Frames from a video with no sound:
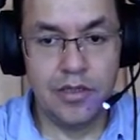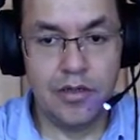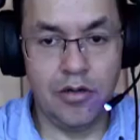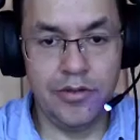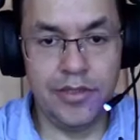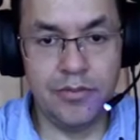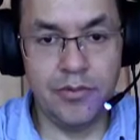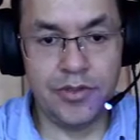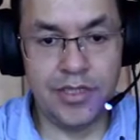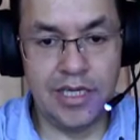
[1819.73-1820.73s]
All these
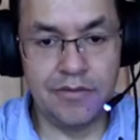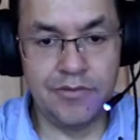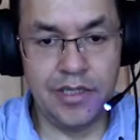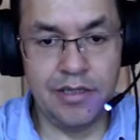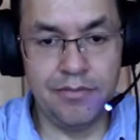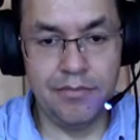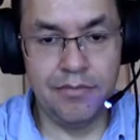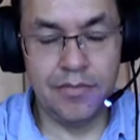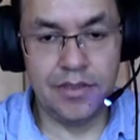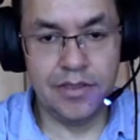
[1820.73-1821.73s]
books I have read them.
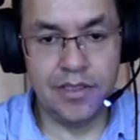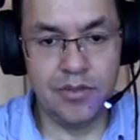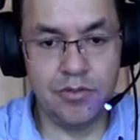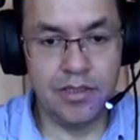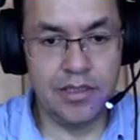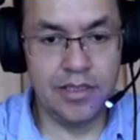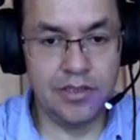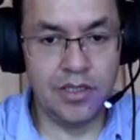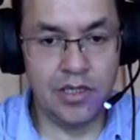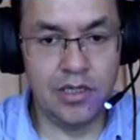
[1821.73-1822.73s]
Is this one that is
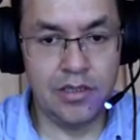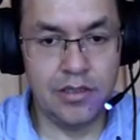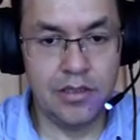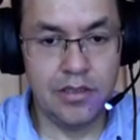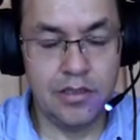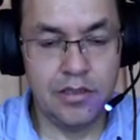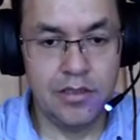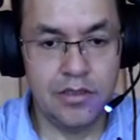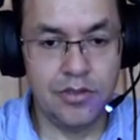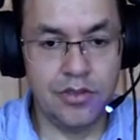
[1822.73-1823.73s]
here.
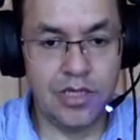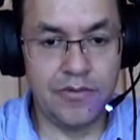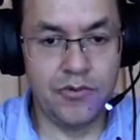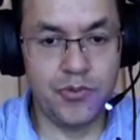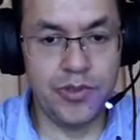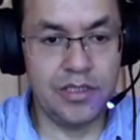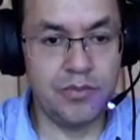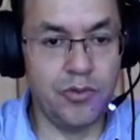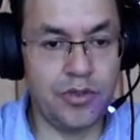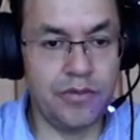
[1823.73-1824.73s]
So you have to read this
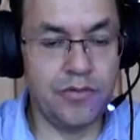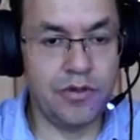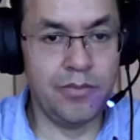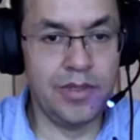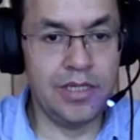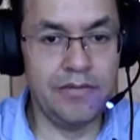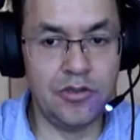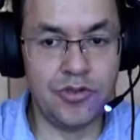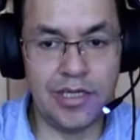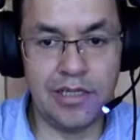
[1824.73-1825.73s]
book if you don't believe in
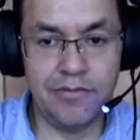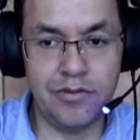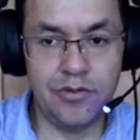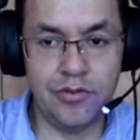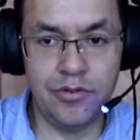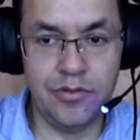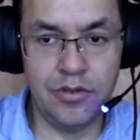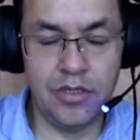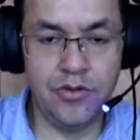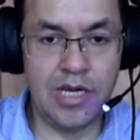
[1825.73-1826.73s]
yourself or
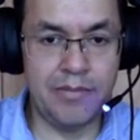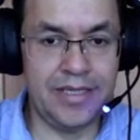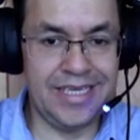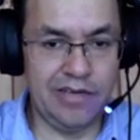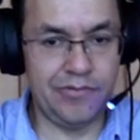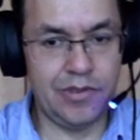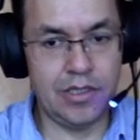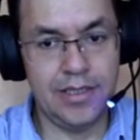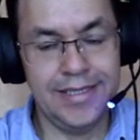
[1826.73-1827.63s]
that you have a gift.